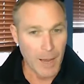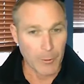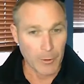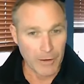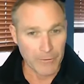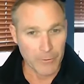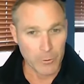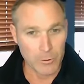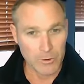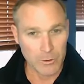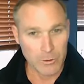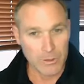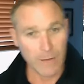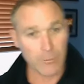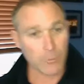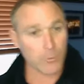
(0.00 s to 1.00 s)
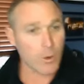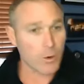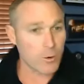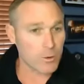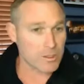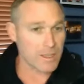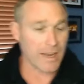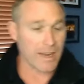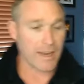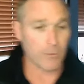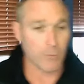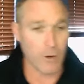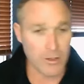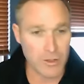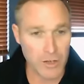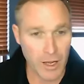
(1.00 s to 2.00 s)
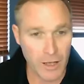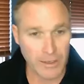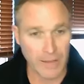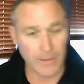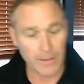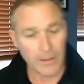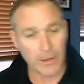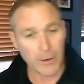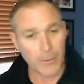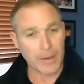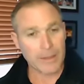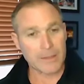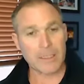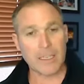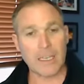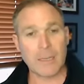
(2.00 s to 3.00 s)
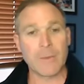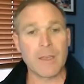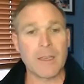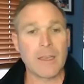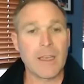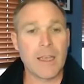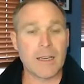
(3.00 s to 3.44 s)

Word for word: I'm grateful to David Rhodes, Diane Rothschild, and the Clarion team,